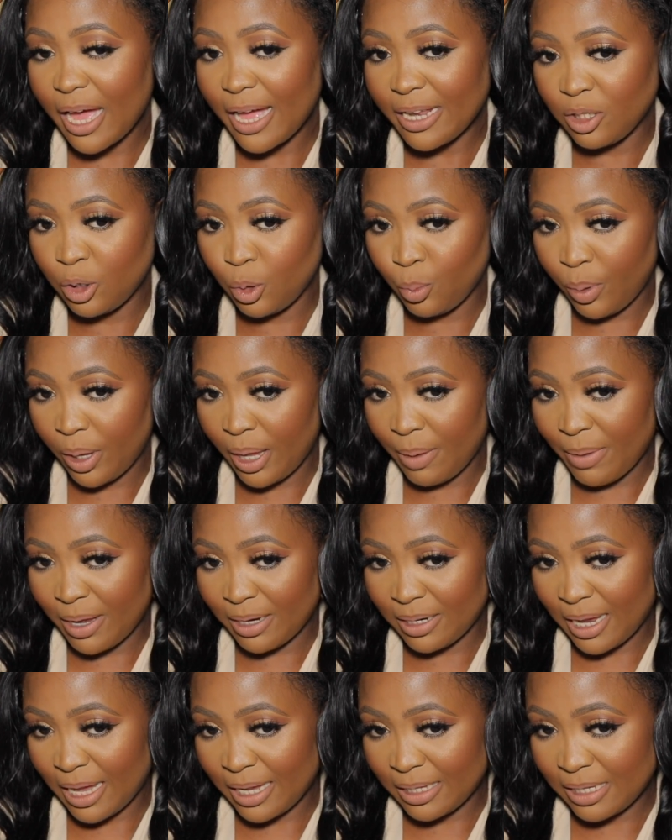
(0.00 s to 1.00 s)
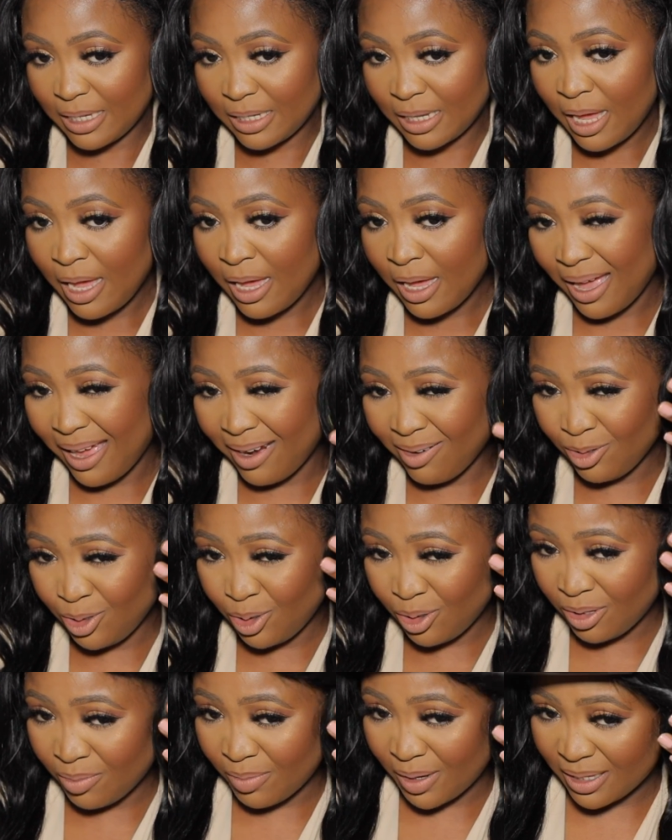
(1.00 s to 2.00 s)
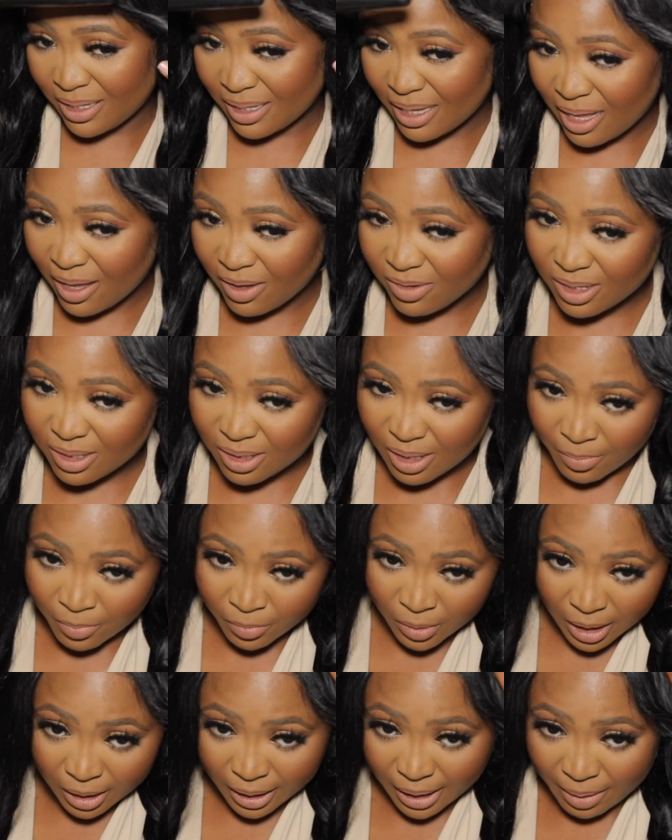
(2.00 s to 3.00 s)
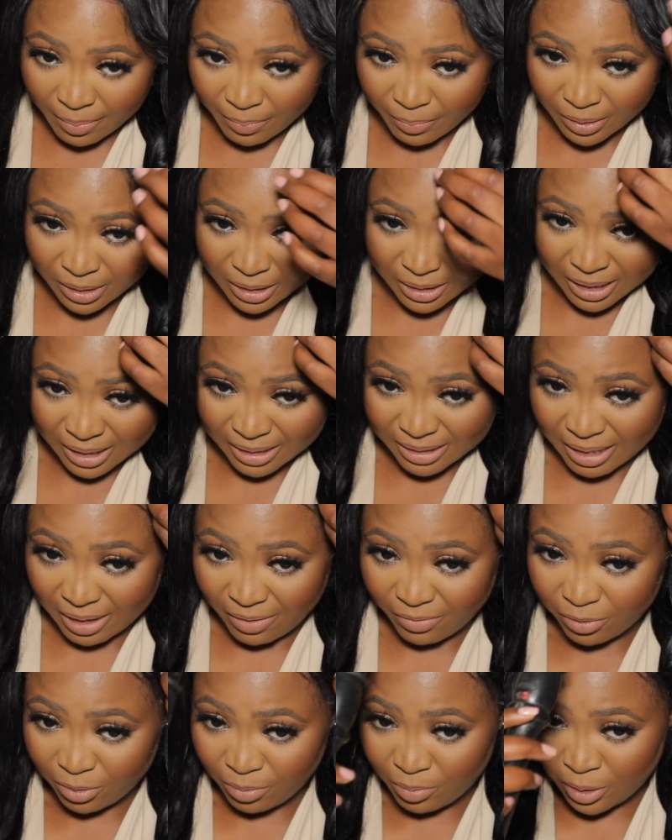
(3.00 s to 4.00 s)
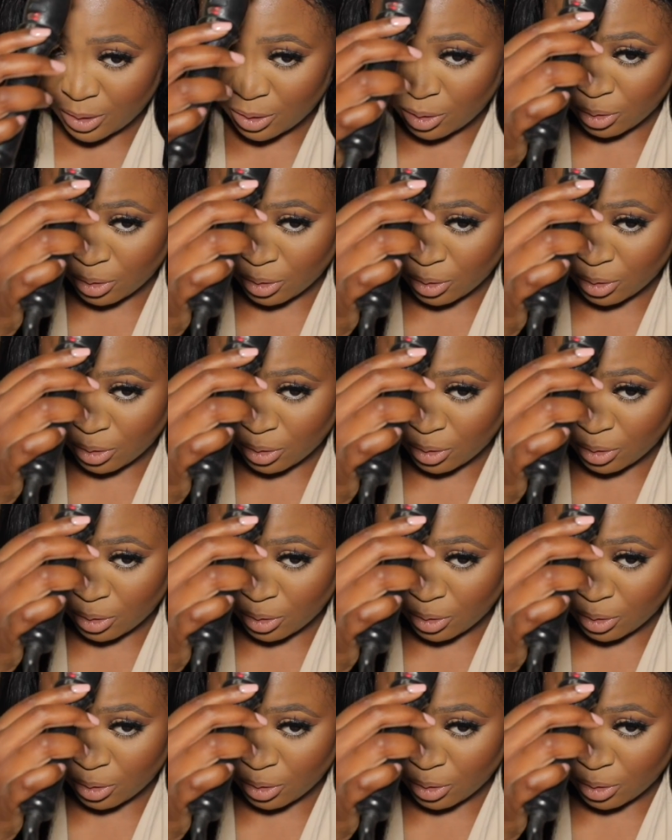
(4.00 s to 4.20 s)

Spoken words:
I do pay my taxes. I don't do them myself. A company does that for me.